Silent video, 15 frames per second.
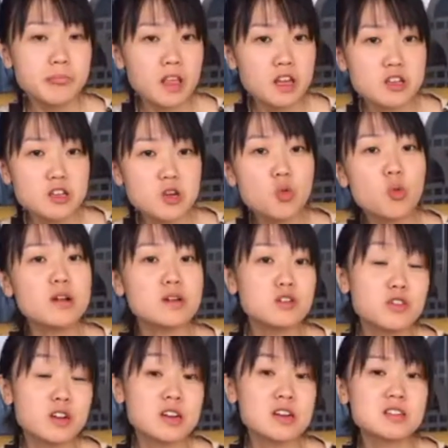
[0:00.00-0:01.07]
one of
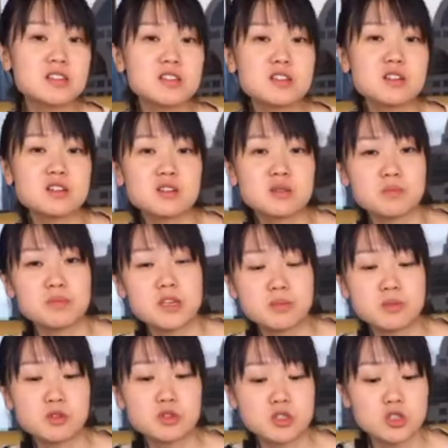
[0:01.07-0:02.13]
our SDR
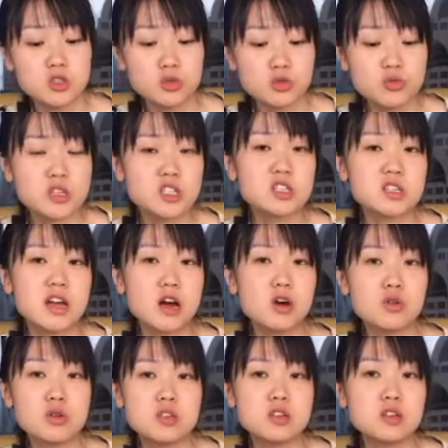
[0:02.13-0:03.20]
people do reach
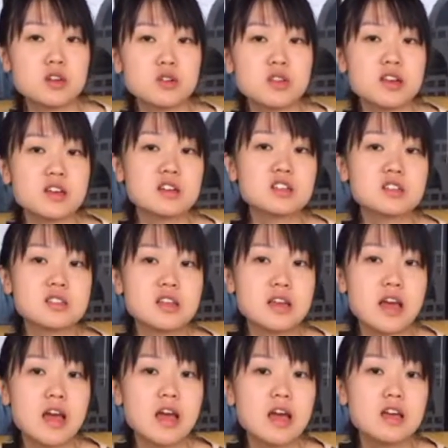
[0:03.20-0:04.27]
out, they can say,
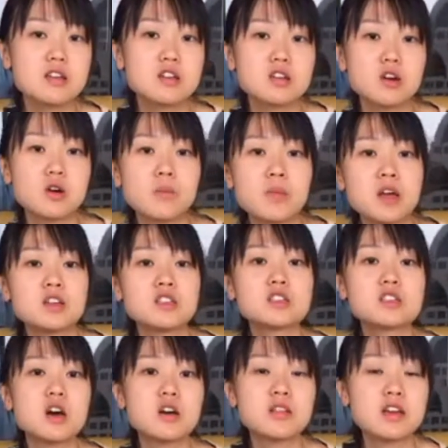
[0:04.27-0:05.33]
hey,
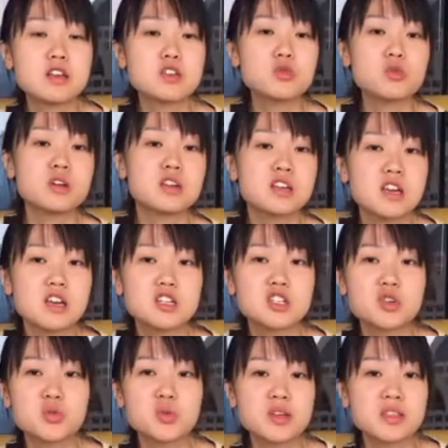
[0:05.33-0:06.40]
saw that you were
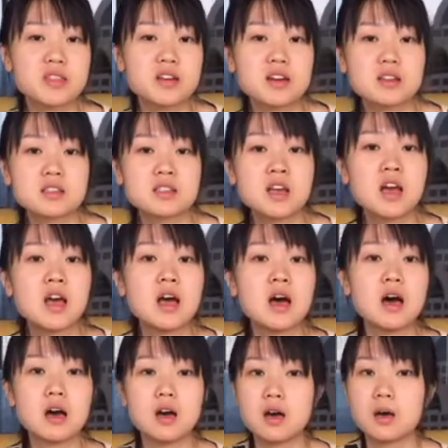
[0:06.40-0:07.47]
engaging with us.
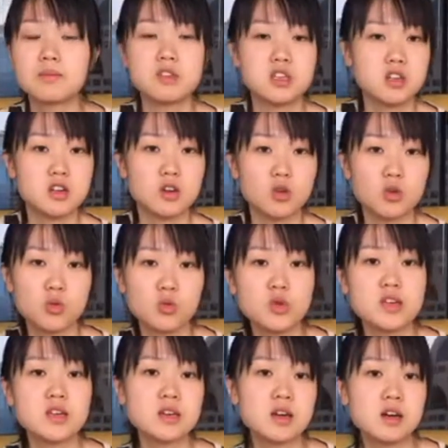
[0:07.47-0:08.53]

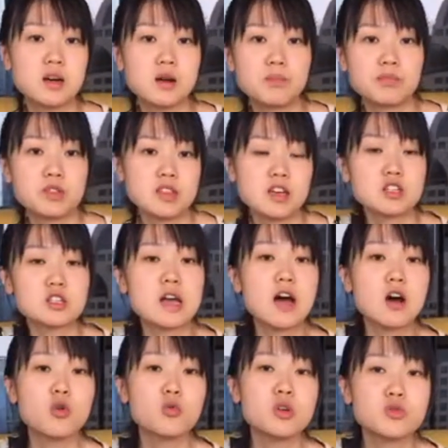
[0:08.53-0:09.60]
That's
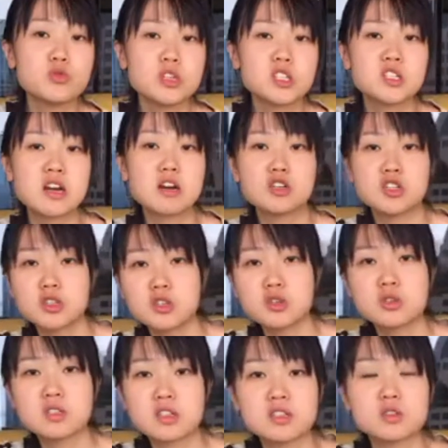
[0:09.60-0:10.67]
how we reached out to you,
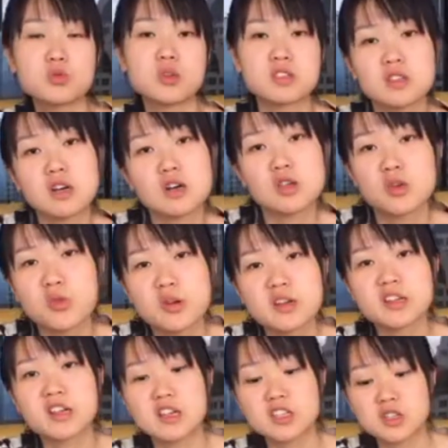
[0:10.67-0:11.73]
is because we saw you were
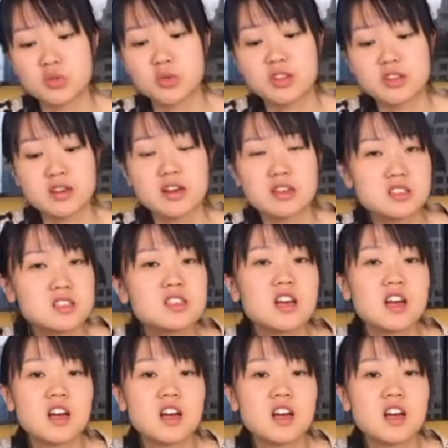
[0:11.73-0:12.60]
engaging with us.